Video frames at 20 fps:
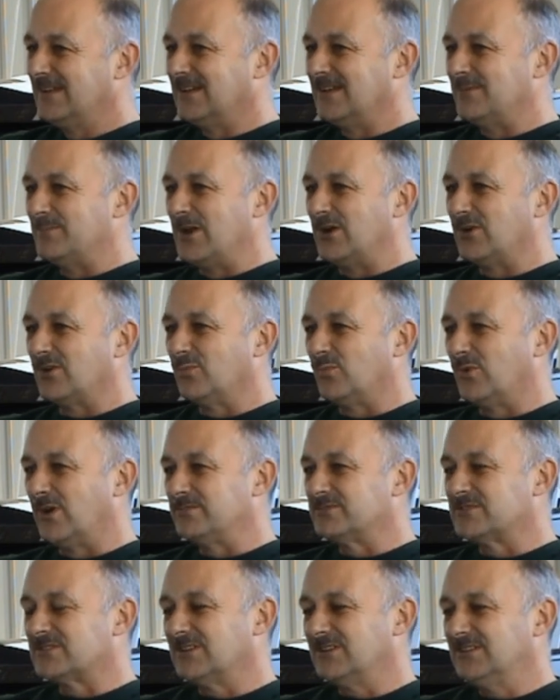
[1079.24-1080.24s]
and Malcolm
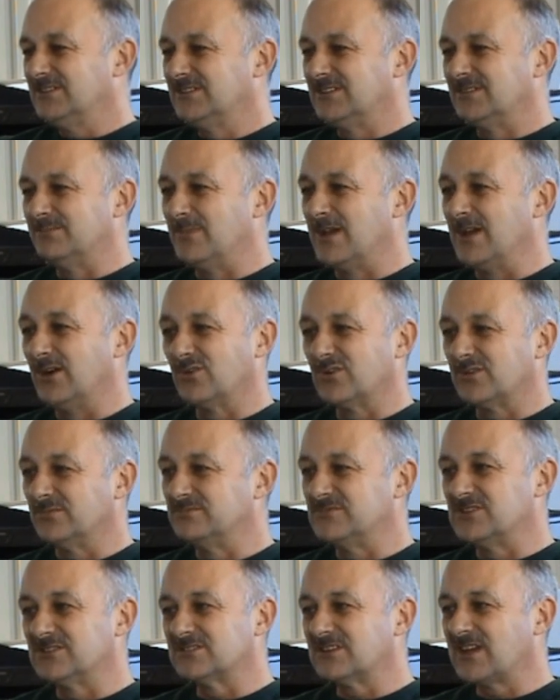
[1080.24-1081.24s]
Webster, and
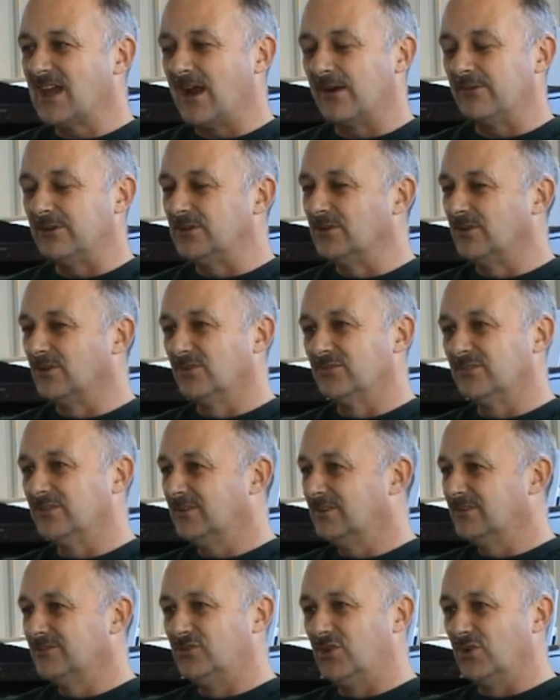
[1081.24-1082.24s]
Malcolm just carried on
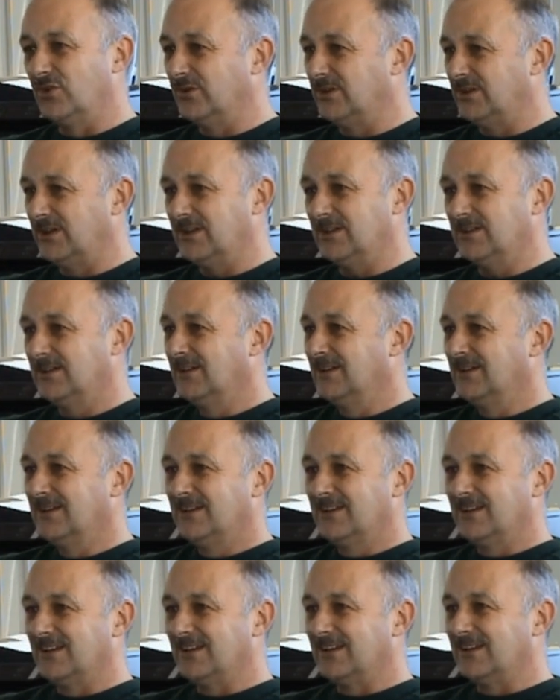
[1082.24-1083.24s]
doing it.
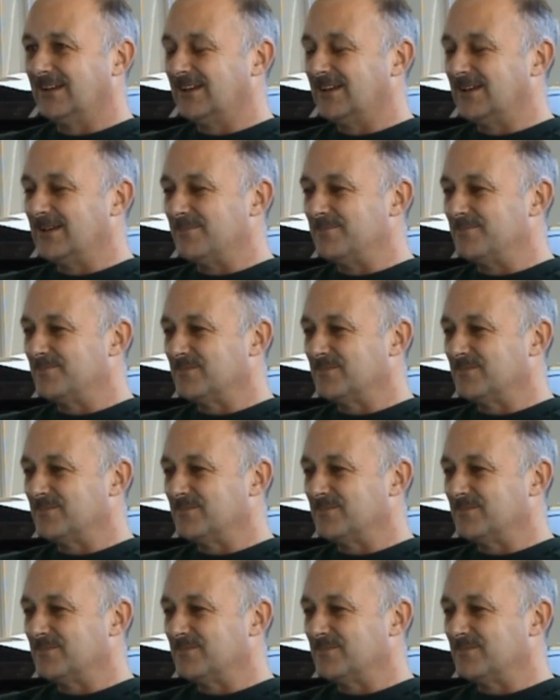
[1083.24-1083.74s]
I